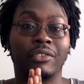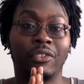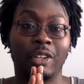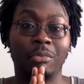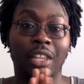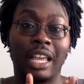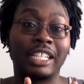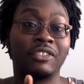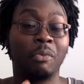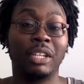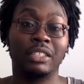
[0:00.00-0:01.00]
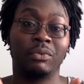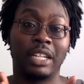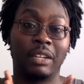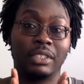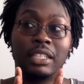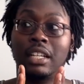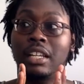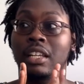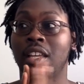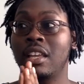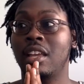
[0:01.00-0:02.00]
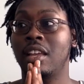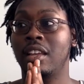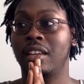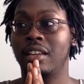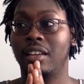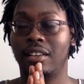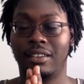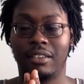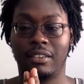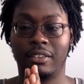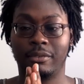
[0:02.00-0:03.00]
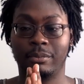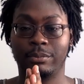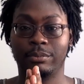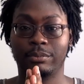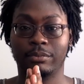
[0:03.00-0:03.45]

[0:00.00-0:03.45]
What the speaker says: from the last few months when I was studying. I